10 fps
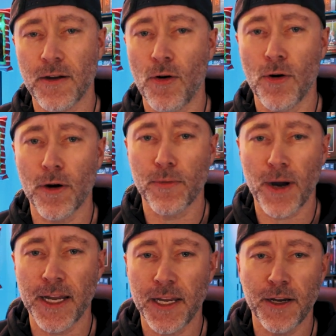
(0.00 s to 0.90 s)
or
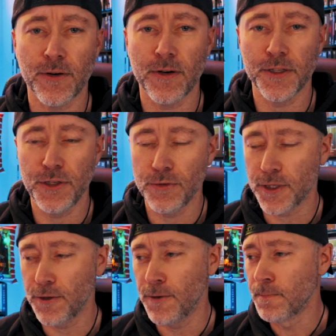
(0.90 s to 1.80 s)
right here on
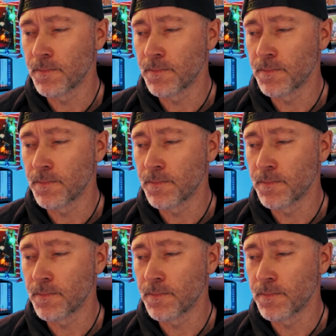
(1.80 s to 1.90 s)
YouTube.